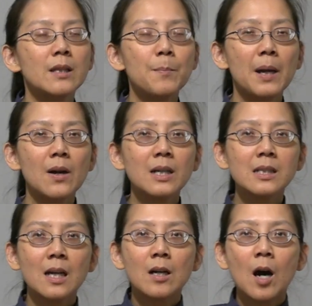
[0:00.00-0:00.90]
the
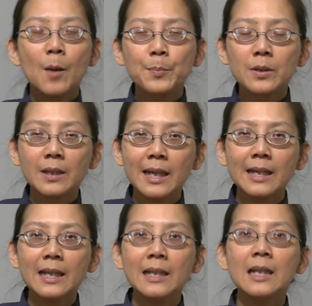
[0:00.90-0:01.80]
parents are
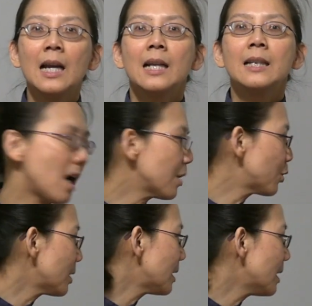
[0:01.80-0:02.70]
copulating,
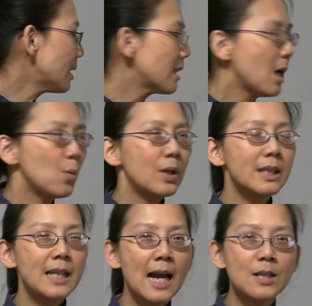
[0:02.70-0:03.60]
consciousness
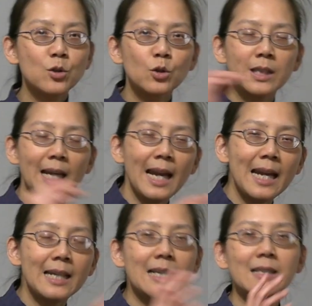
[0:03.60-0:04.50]
will attach to the
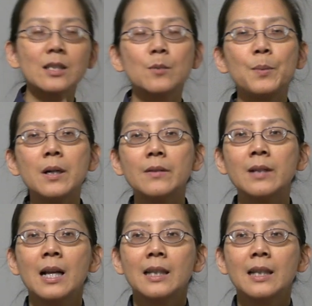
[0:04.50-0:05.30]
egg and the sperm.